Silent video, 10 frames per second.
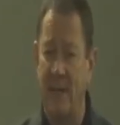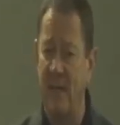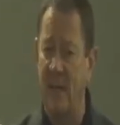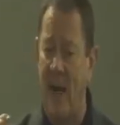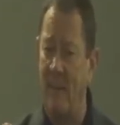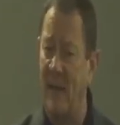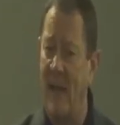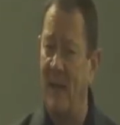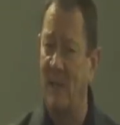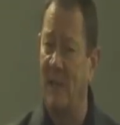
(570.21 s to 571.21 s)
And this
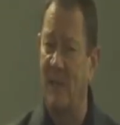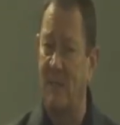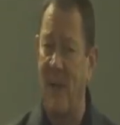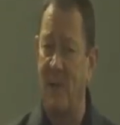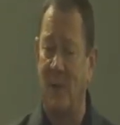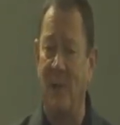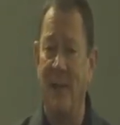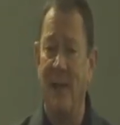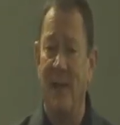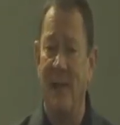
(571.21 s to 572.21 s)
combination is special.